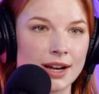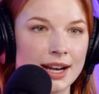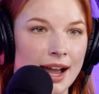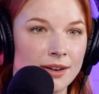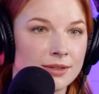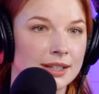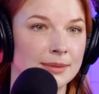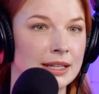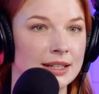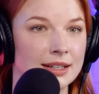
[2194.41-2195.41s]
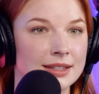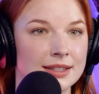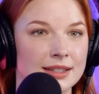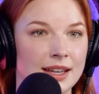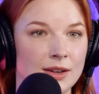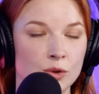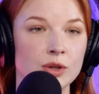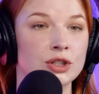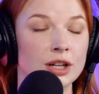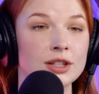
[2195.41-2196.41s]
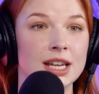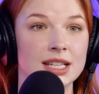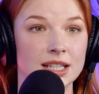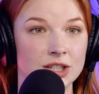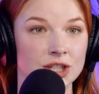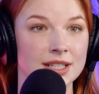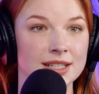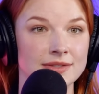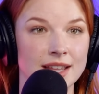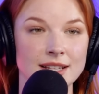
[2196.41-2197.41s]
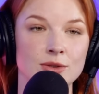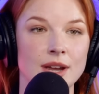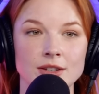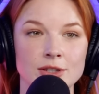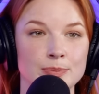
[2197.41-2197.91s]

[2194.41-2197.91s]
right now. I mean, it's when you start looking into logistics of things, you can't just